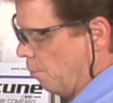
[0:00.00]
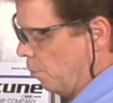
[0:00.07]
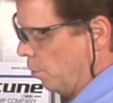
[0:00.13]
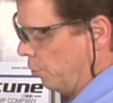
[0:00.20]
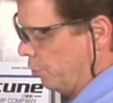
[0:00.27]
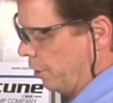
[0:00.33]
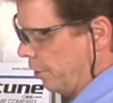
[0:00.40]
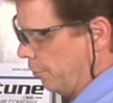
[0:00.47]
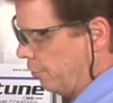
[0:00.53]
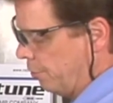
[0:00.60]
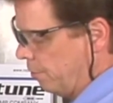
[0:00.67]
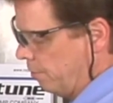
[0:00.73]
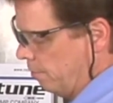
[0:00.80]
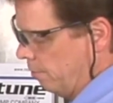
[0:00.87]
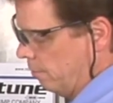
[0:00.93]
we'll
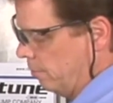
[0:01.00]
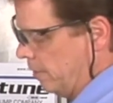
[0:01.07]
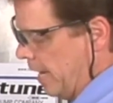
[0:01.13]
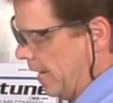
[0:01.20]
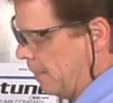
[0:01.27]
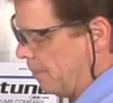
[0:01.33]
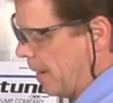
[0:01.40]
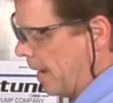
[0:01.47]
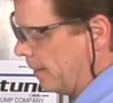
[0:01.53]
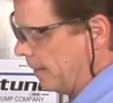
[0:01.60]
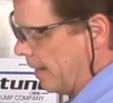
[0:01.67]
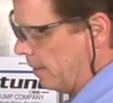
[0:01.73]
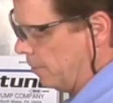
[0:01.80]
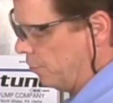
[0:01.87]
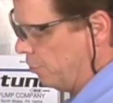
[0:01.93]
just take it back
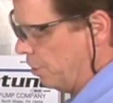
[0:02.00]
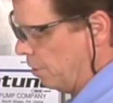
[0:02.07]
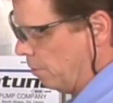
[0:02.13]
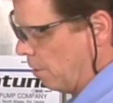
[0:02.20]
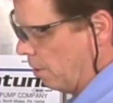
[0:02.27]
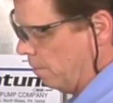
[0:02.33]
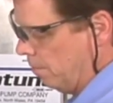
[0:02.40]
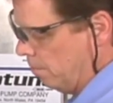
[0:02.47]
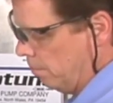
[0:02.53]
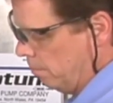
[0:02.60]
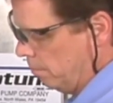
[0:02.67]
down to zero.